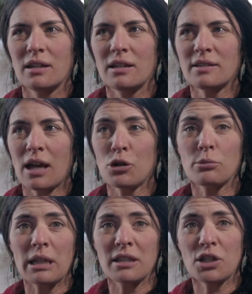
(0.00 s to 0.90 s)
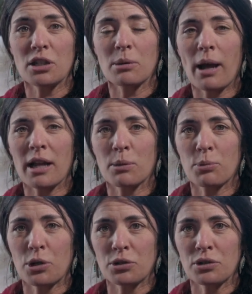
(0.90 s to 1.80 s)
Is that who mainly is gonna buy our
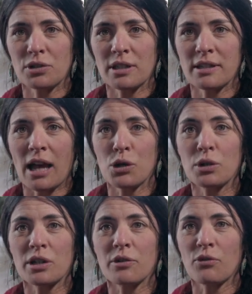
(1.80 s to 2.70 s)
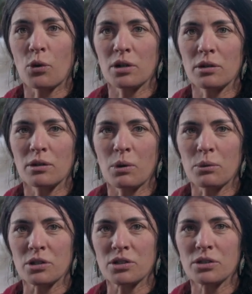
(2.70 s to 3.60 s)
produce? Is that who can afford what
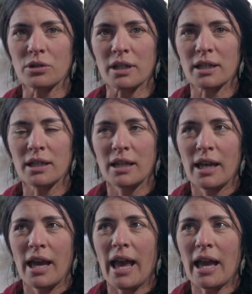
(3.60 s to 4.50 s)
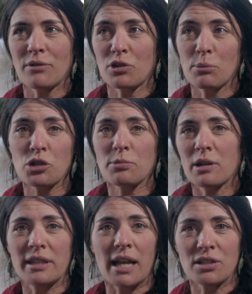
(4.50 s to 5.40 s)
we're doing? And for the most
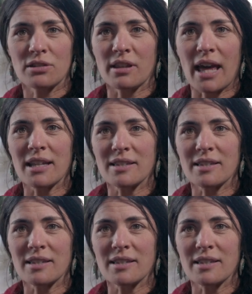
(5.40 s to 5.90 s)
part, the answer to that